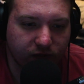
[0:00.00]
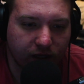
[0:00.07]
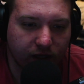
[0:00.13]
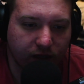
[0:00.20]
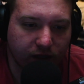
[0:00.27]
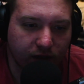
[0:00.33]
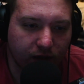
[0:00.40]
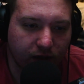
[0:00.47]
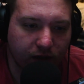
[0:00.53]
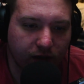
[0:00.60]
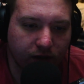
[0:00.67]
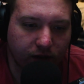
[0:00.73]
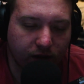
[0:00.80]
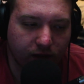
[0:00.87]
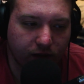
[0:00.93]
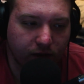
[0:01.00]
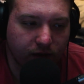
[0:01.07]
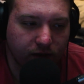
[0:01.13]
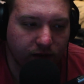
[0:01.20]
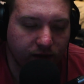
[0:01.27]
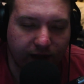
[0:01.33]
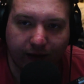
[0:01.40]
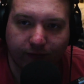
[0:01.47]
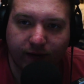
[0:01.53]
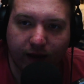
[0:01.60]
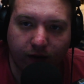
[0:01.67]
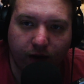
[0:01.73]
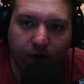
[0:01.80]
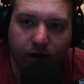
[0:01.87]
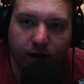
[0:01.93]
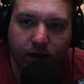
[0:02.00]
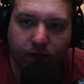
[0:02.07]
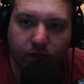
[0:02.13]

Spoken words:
in the downtown area